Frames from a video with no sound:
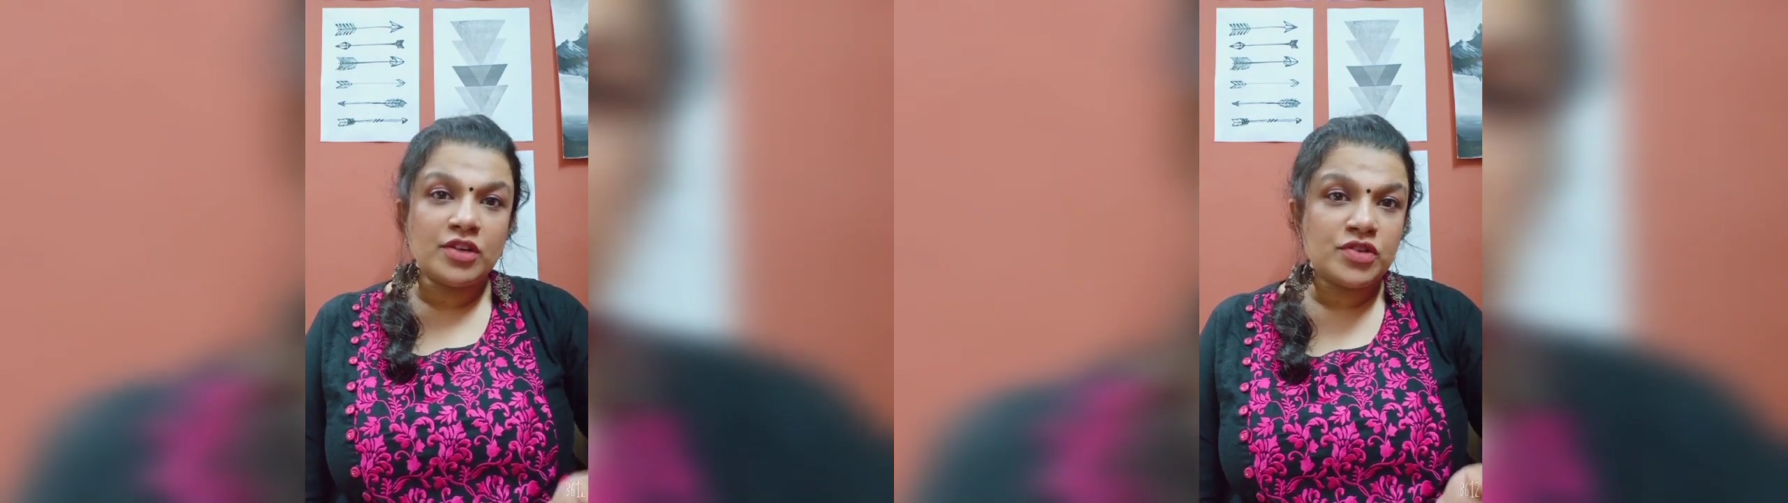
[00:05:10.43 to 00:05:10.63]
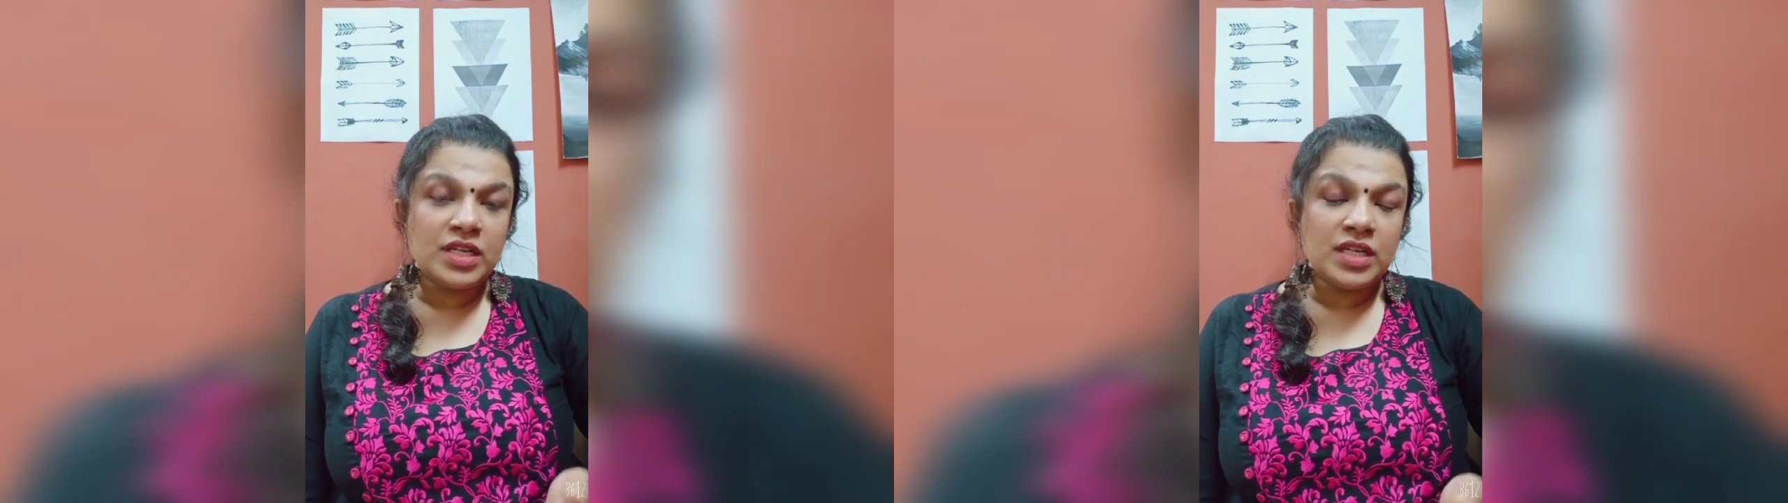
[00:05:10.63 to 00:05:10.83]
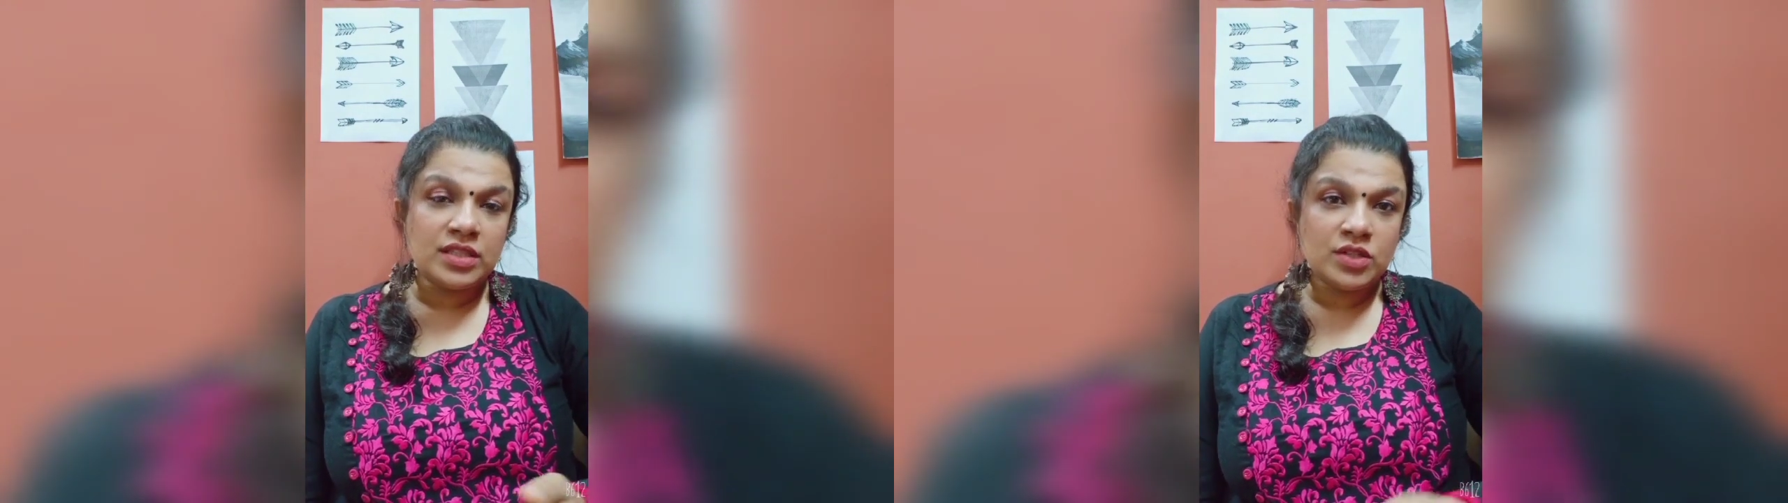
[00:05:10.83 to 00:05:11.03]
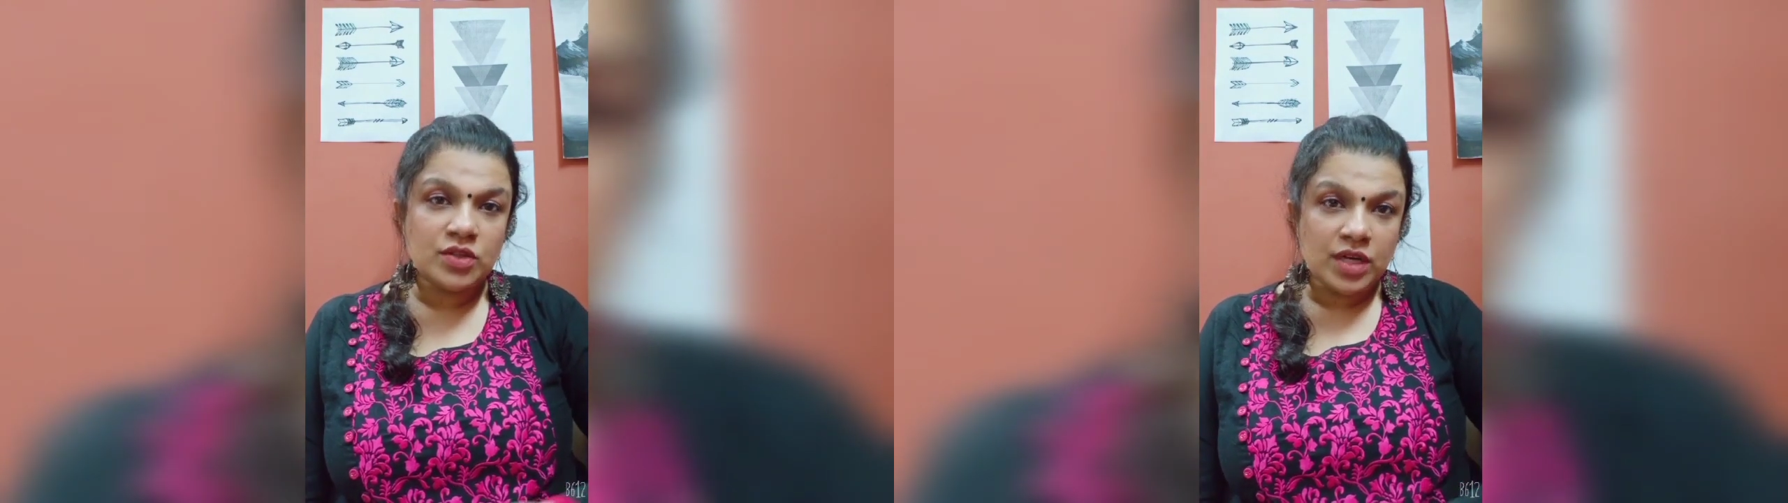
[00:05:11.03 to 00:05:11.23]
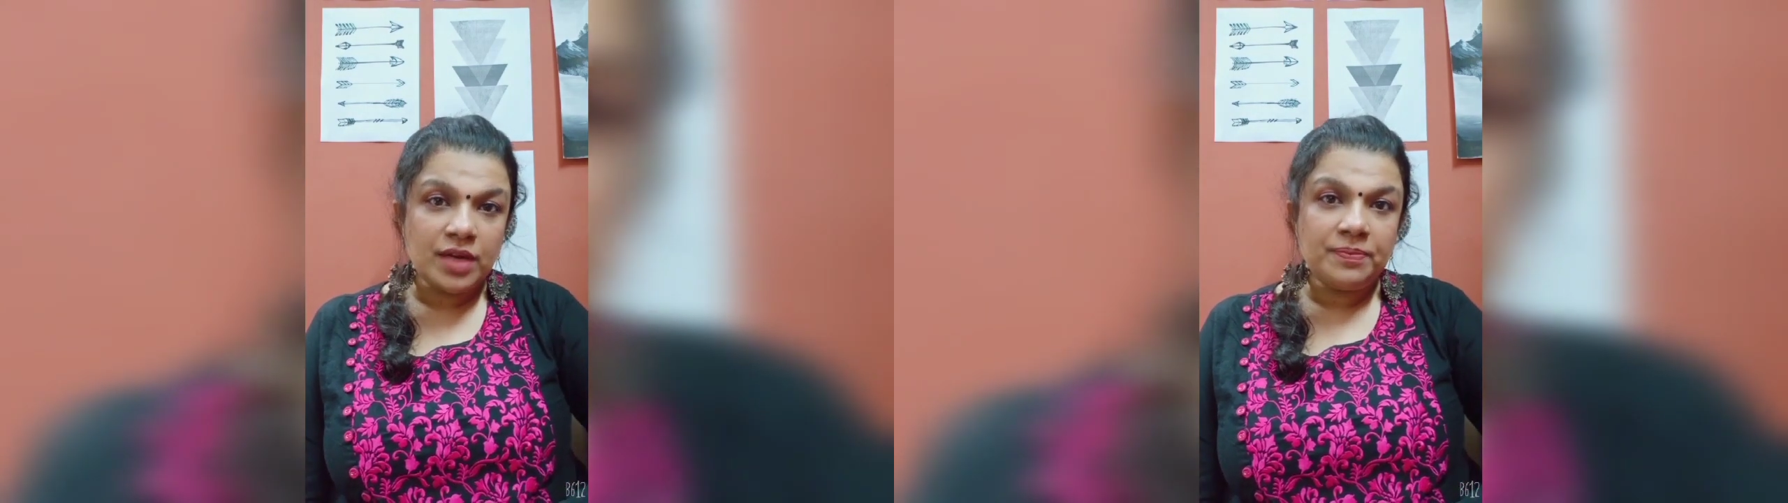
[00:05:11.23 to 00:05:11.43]
the country
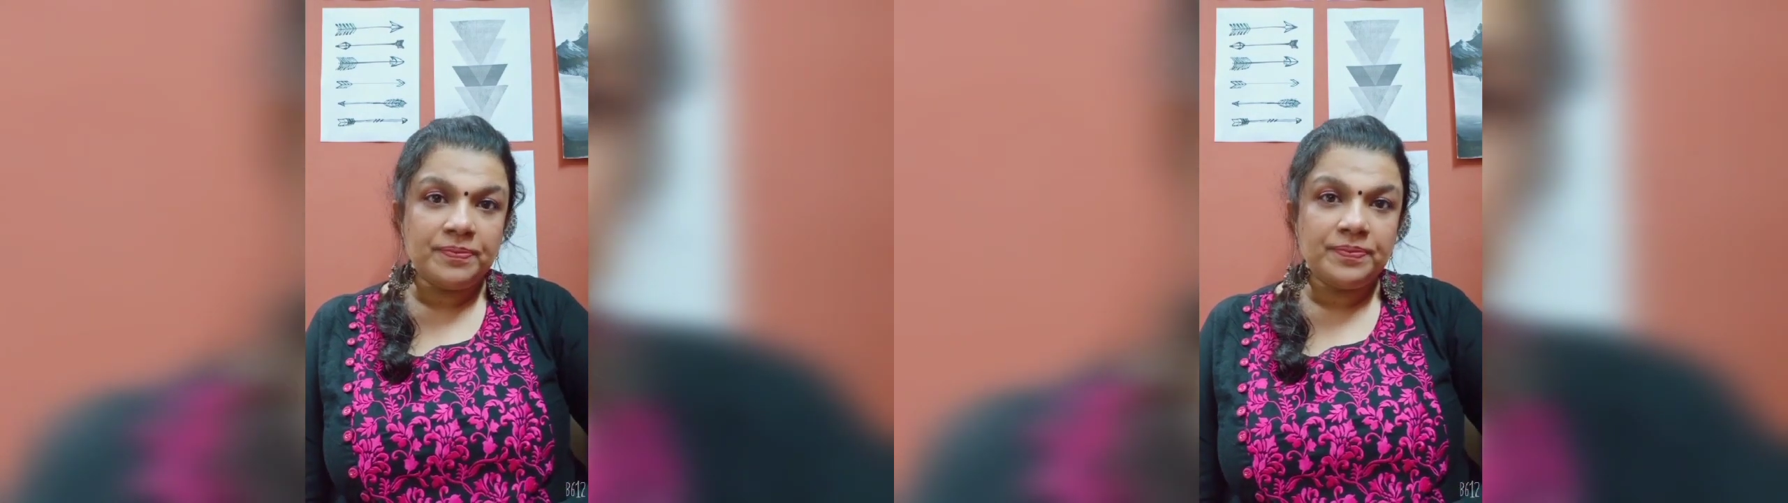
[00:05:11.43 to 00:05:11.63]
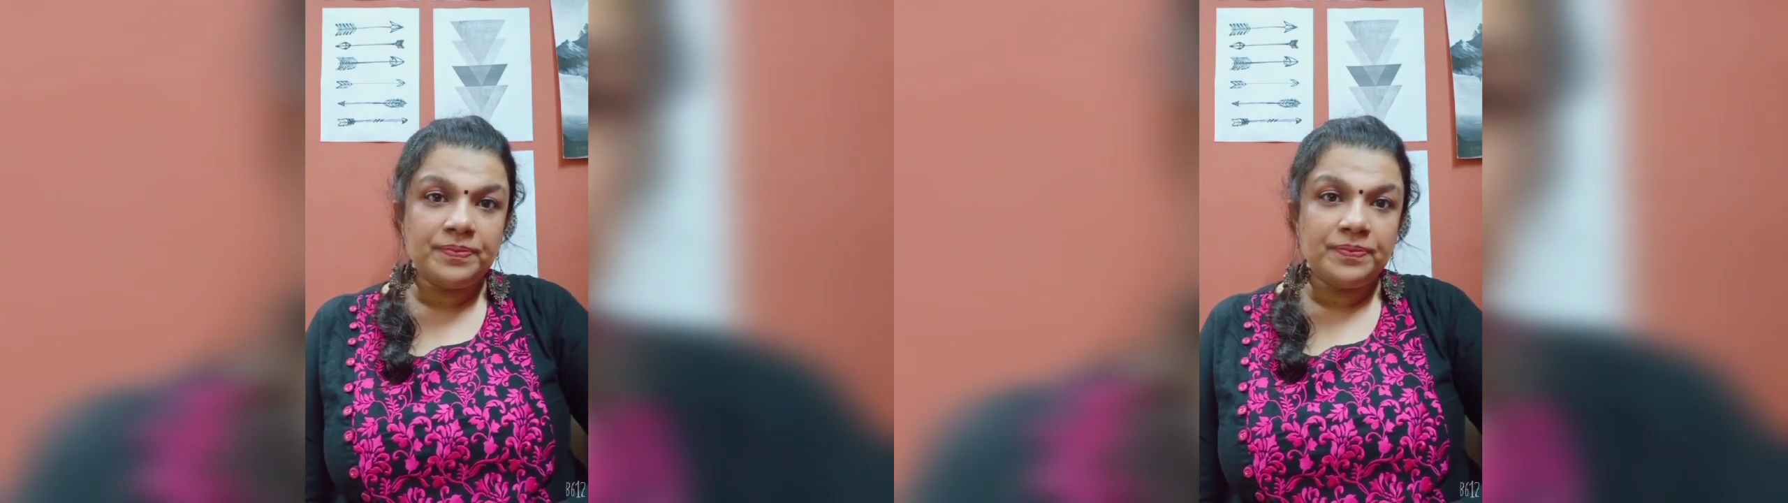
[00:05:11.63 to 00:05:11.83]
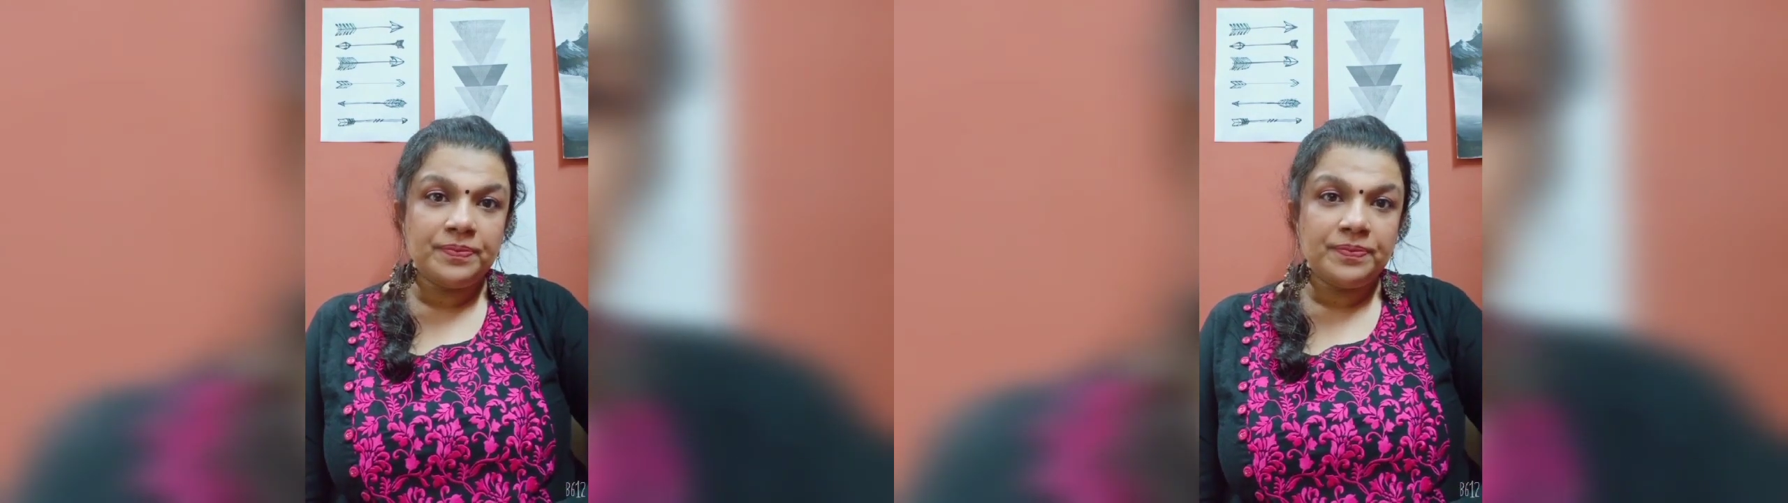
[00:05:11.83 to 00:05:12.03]
needs today